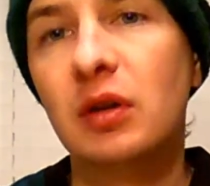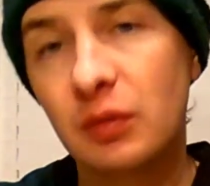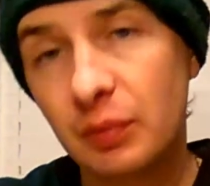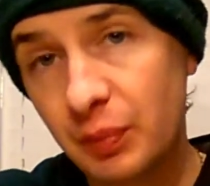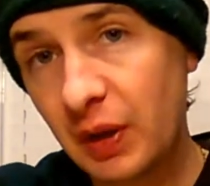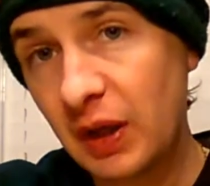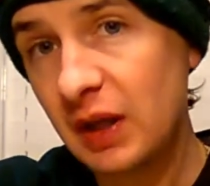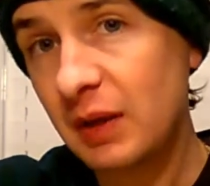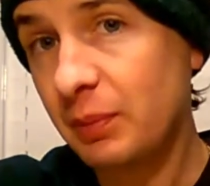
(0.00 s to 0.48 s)

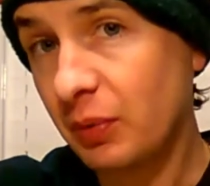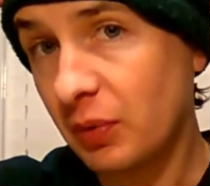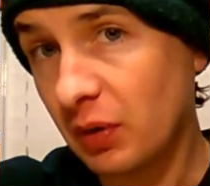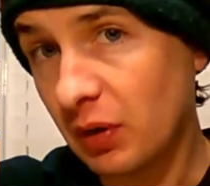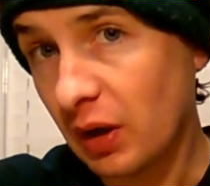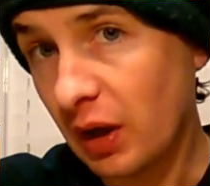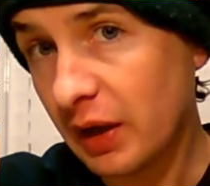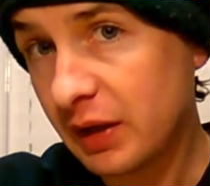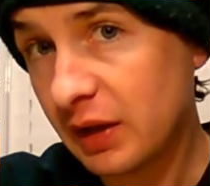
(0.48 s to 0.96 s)

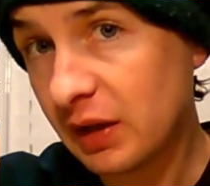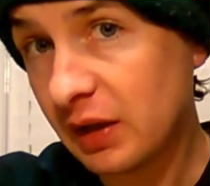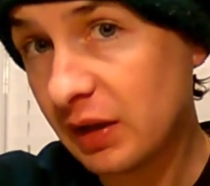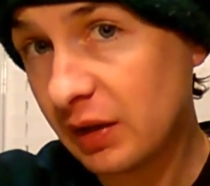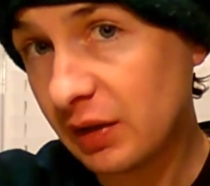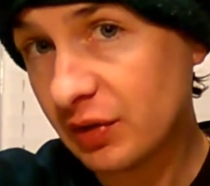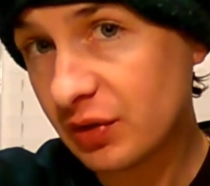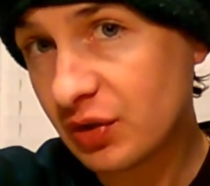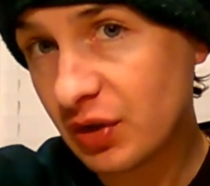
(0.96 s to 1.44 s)
paper. I can
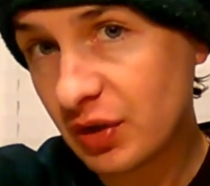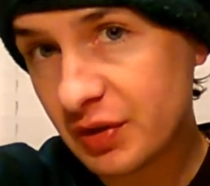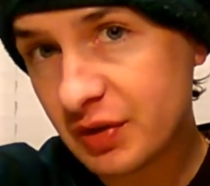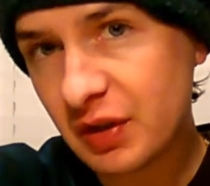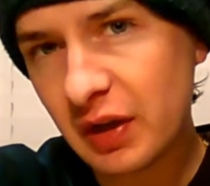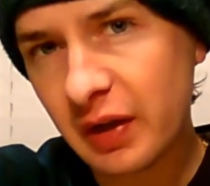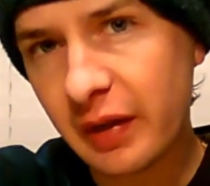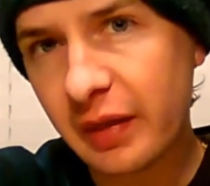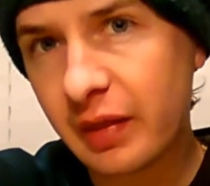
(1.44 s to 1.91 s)
eat it just
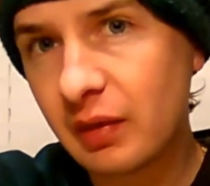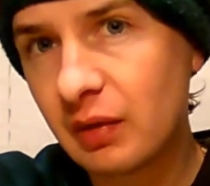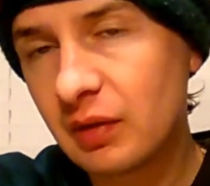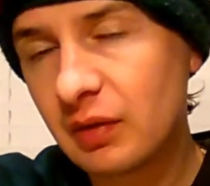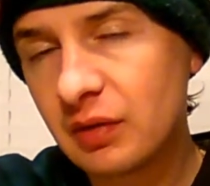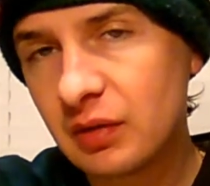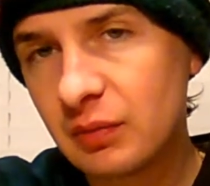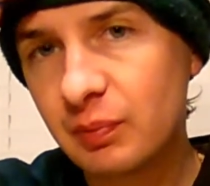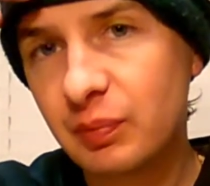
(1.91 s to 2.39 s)
like
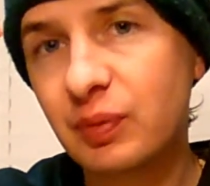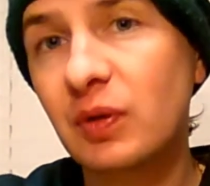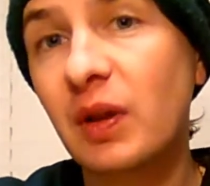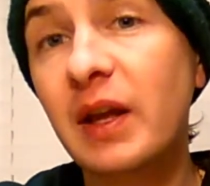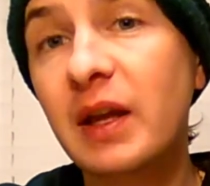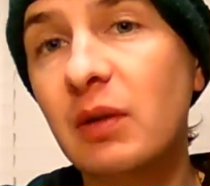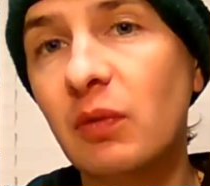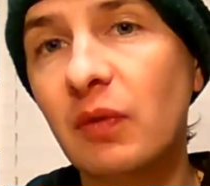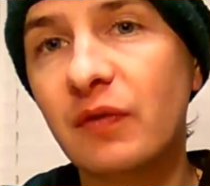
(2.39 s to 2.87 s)

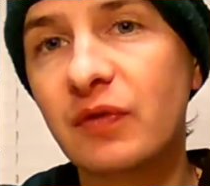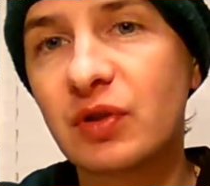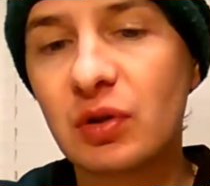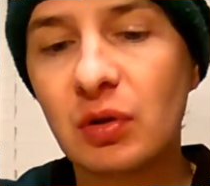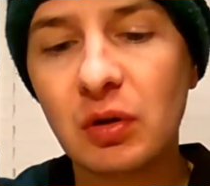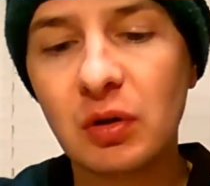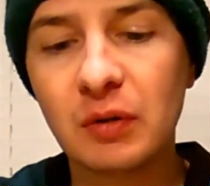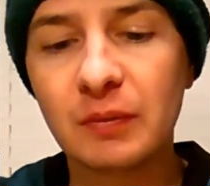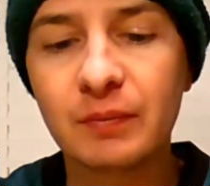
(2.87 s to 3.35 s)
plain with
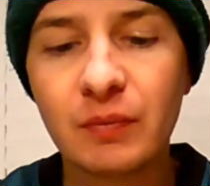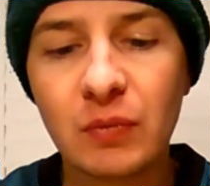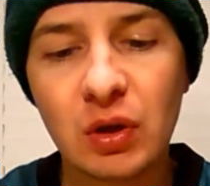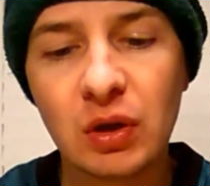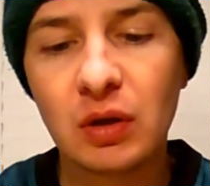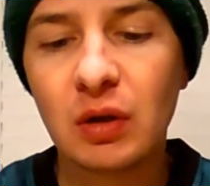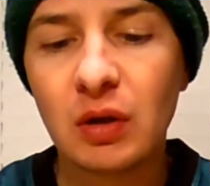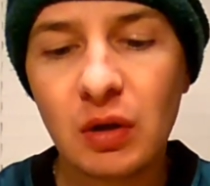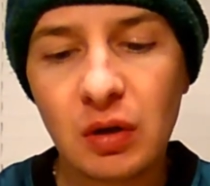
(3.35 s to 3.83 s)
salt.
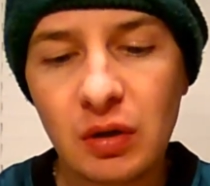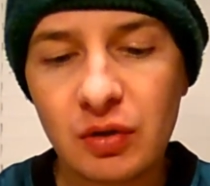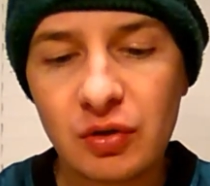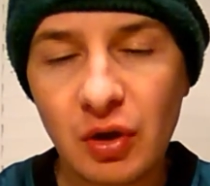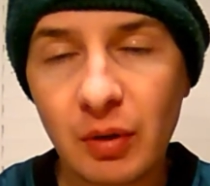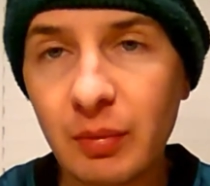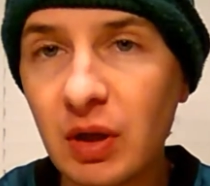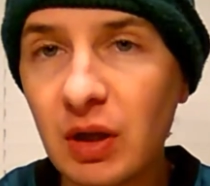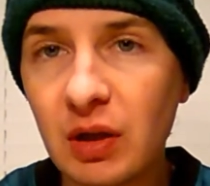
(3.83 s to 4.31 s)

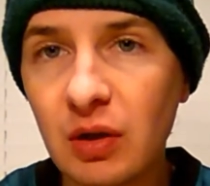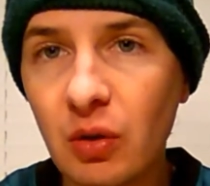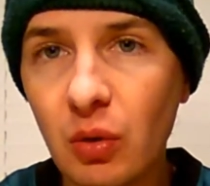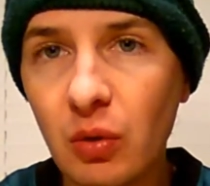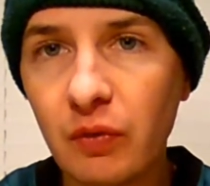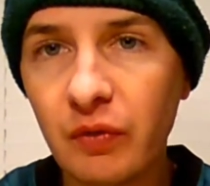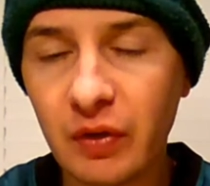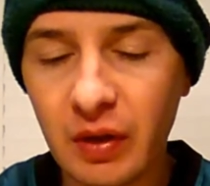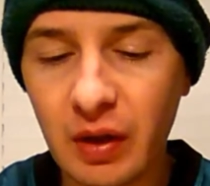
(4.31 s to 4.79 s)
So I'm getting
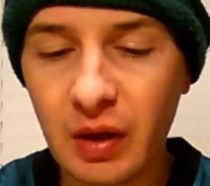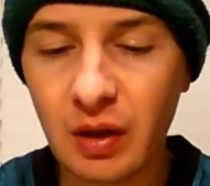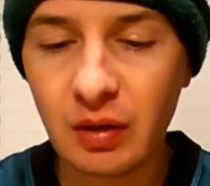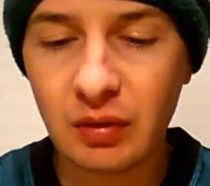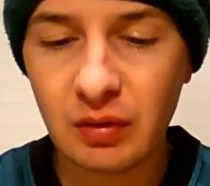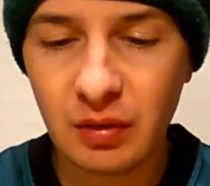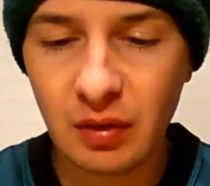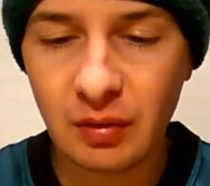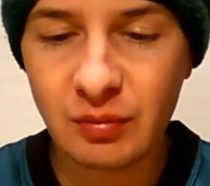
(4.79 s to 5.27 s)
over that.
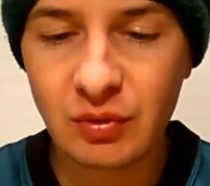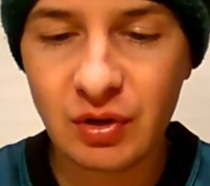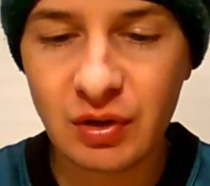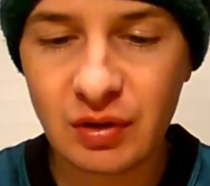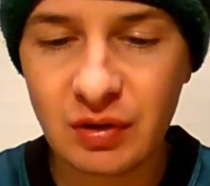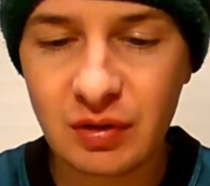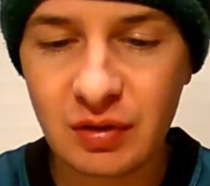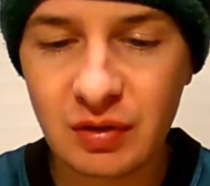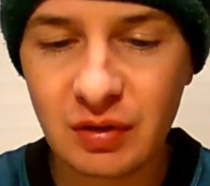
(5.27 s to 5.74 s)
I'm
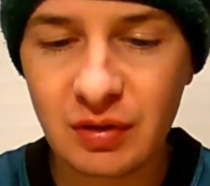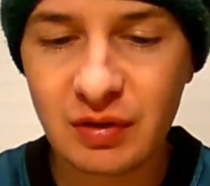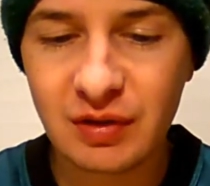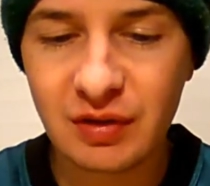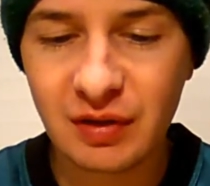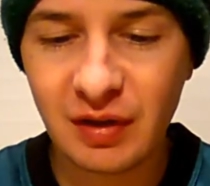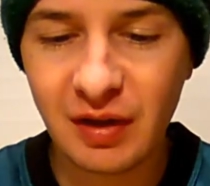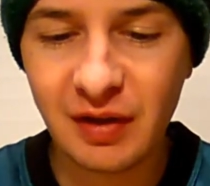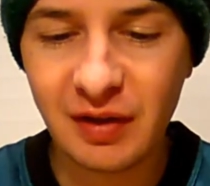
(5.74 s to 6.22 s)
just
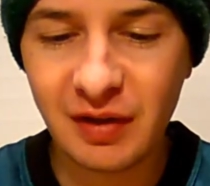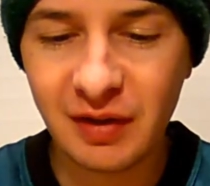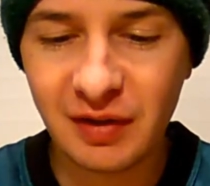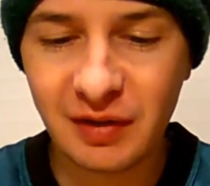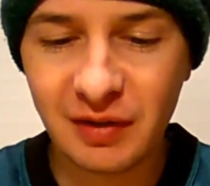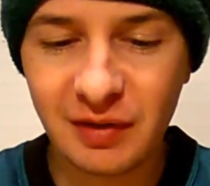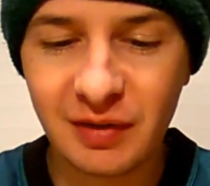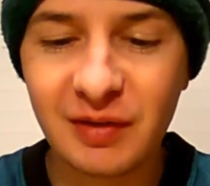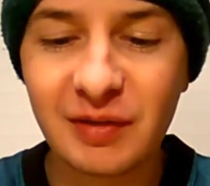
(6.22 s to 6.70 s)

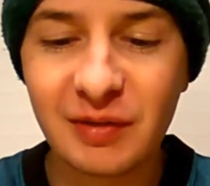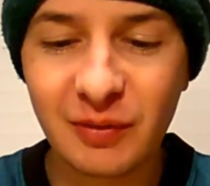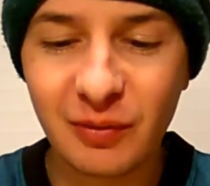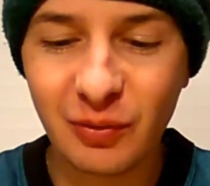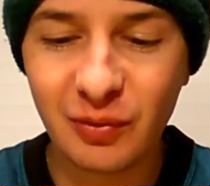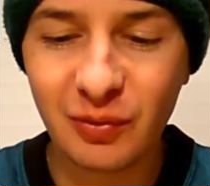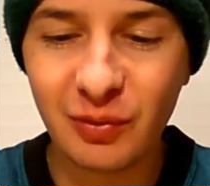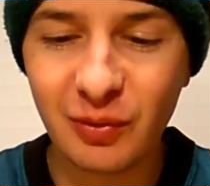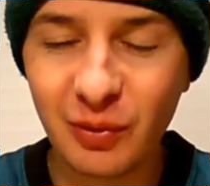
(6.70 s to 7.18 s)
stating
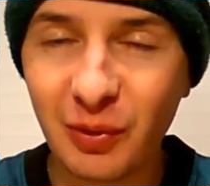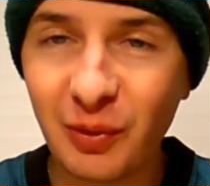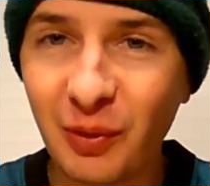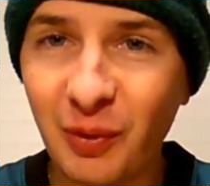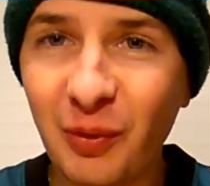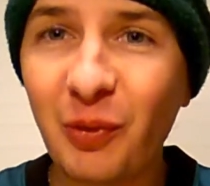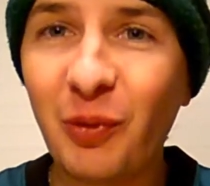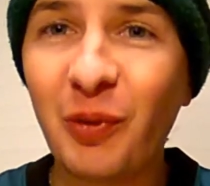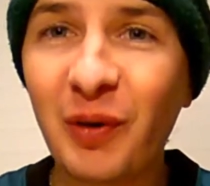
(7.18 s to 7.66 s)

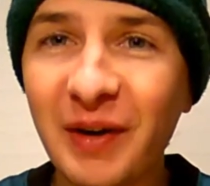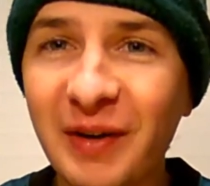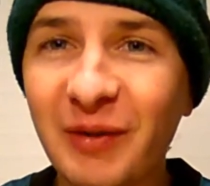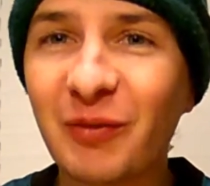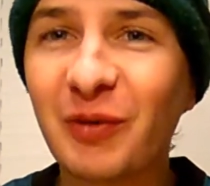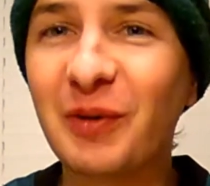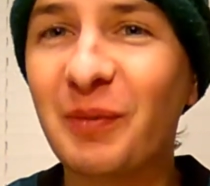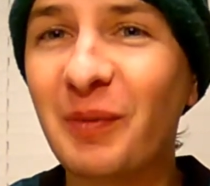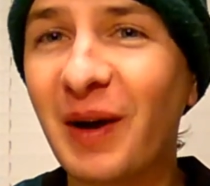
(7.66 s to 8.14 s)
what
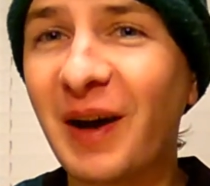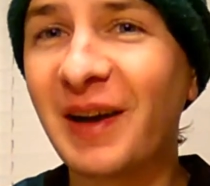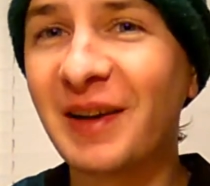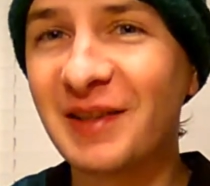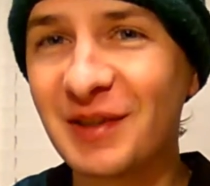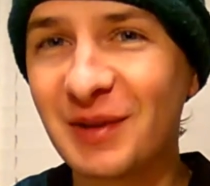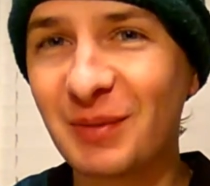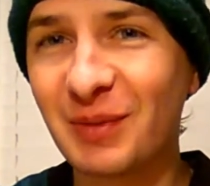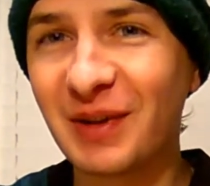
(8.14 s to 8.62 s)
it
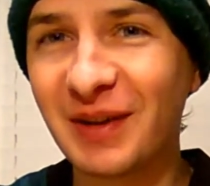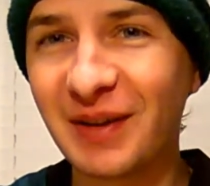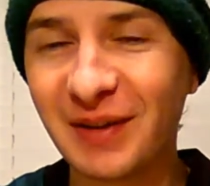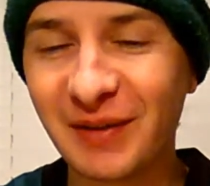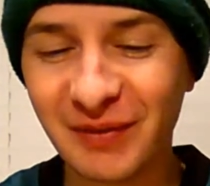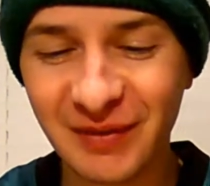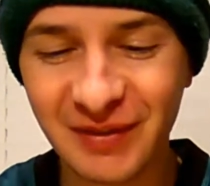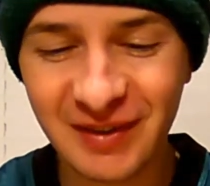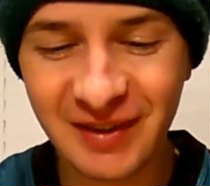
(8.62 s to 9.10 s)
reminds me
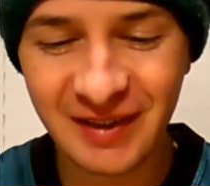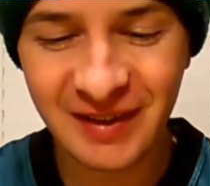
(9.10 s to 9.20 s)
of.